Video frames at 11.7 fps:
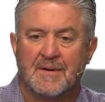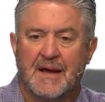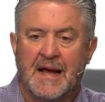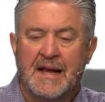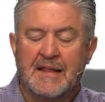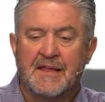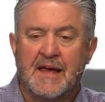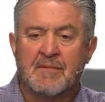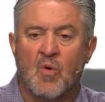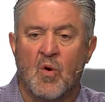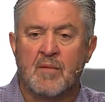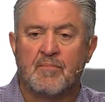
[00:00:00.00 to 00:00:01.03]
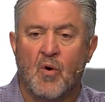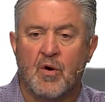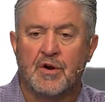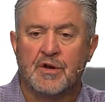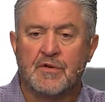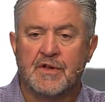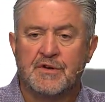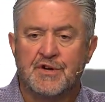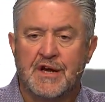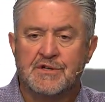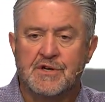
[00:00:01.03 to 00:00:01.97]
Amen. Anything more important to you than
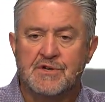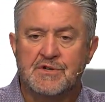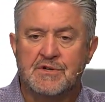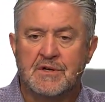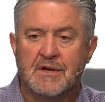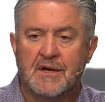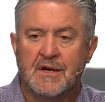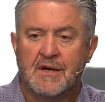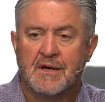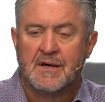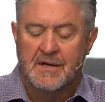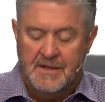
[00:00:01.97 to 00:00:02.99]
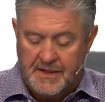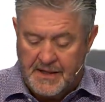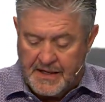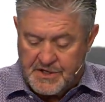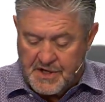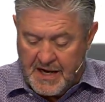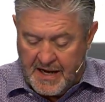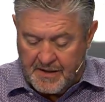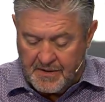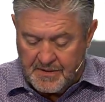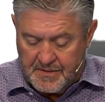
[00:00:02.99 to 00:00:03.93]
Jesus is an
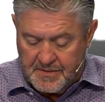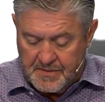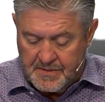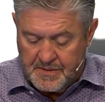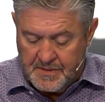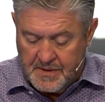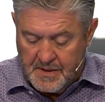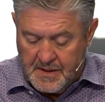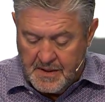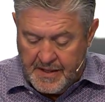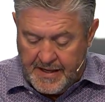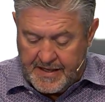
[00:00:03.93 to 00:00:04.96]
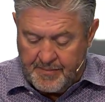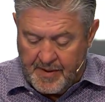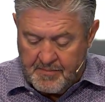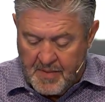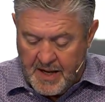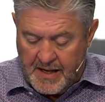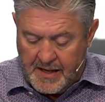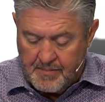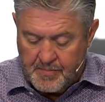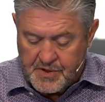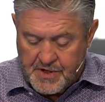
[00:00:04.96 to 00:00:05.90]
idol. It can be money,
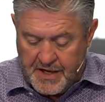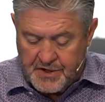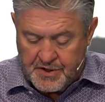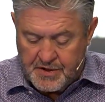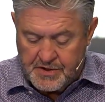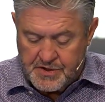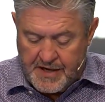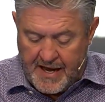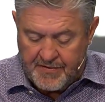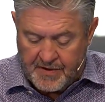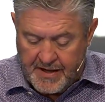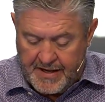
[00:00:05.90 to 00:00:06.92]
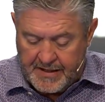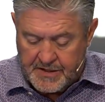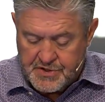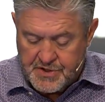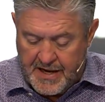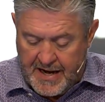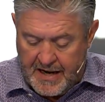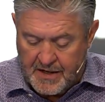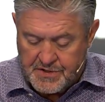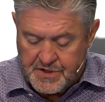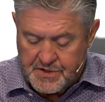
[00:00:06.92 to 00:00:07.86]
possessions, athletics,
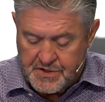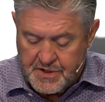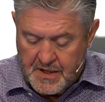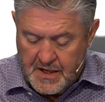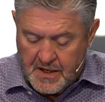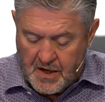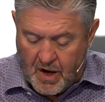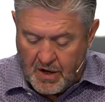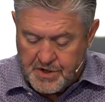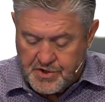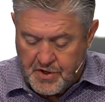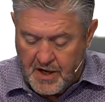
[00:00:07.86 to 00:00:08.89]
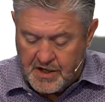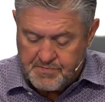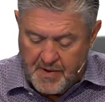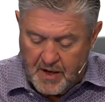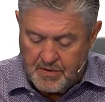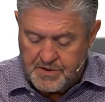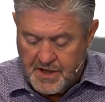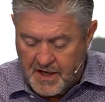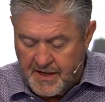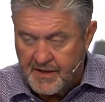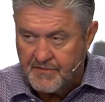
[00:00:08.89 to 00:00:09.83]
houses, cars, trucks, boats,
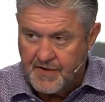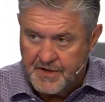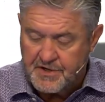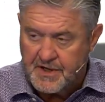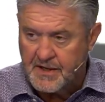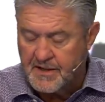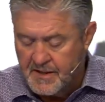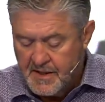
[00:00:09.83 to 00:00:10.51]
hunting, fishing,